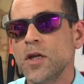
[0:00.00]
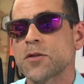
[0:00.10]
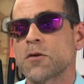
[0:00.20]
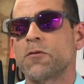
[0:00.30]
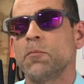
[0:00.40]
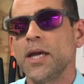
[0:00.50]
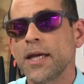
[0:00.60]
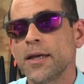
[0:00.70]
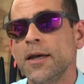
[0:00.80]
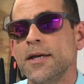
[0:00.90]
So for
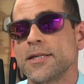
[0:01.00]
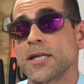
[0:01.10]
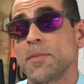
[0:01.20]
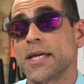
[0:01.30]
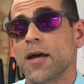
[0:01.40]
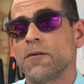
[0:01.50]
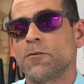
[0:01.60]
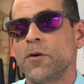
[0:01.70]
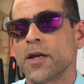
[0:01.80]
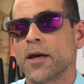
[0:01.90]
me, since I'm in
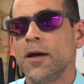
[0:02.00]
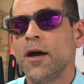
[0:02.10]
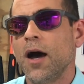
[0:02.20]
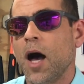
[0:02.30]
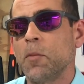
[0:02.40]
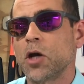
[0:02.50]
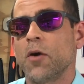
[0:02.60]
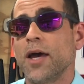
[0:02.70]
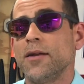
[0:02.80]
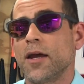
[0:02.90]
California, I'm gonna go
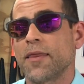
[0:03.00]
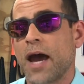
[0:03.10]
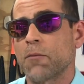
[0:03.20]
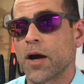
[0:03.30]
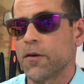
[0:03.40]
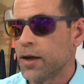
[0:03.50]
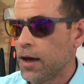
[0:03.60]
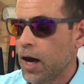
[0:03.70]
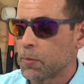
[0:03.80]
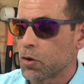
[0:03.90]
ahead and take that route.
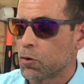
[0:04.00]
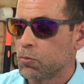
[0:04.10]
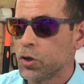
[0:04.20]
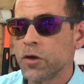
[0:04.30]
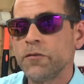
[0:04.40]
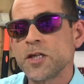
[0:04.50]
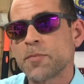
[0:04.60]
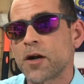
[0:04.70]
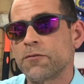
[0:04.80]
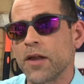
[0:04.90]
I'm gonna remove these
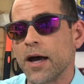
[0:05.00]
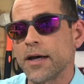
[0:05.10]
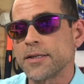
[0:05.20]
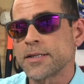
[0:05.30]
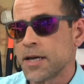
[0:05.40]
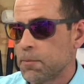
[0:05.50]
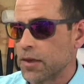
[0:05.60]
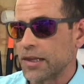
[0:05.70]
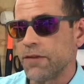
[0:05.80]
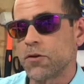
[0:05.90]
butterflies,
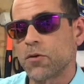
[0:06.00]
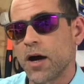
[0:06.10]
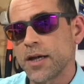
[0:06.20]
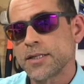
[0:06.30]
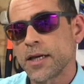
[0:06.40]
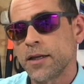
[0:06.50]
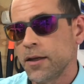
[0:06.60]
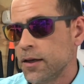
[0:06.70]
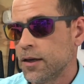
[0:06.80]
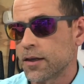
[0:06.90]
but leave the rods in,
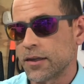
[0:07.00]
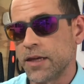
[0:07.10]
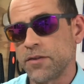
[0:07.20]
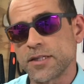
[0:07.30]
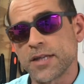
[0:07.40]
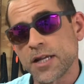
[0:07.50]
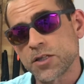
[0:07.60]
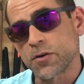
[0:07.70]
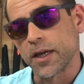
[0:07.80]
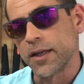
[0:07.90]
leave the
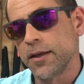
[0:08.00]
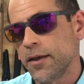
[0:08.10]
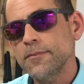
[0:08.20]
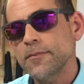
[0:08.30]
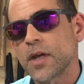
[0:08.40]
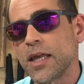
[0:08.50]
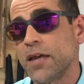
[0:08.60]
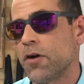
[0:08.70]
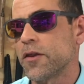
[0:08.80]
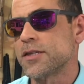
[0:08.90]
sensor in, and
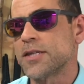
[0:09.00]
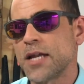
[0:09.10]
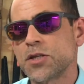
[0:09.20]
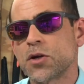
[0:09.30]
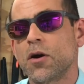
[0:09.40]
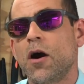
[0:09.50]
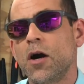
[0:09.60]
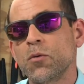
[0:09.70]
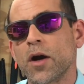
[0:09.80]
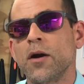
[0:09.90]
leave all the sensor
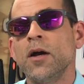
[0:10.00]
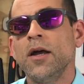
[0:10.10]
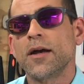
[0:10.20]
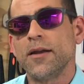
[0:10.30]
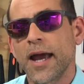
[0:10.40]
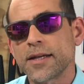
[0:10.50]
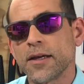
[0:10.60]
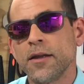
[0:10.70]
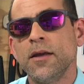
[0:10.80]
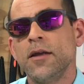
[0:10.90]
hardware
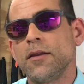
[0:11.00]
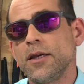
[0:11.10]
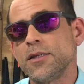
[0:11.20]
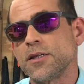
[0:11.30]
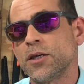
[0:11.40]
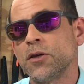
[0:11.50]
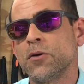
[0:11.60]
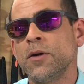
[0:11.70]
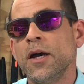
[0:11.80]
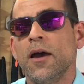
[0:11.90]
connected to the
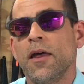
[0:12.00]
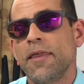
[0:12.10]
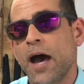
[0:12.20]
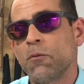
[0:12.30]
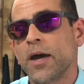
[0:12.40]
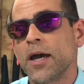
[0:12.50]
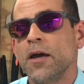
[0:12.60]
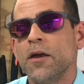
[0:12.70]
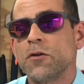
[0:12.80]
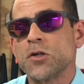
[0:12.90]
ECU. That
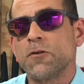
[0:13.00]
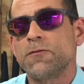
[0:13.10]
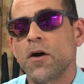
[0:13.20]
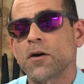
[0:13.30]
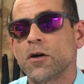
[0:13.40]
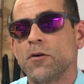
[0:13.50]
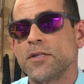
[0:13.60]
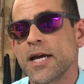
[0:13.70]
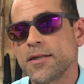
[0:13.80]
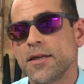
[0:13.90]
way, there's no fault
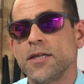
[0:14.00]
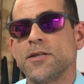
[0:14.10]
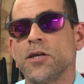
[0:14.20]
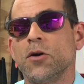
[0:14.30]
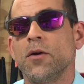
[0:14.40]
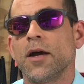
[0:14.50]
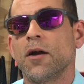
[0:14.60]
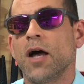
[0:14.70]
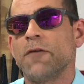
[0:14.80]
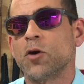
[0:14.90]
code sent to the ECU,
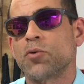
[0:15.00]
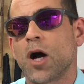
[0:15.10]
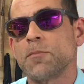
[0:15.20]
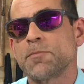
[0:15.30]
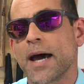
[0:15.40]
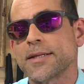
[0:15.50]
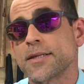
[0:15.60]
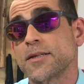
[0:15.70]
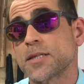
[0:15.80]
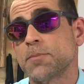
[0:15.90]
and I'll have no problems passing the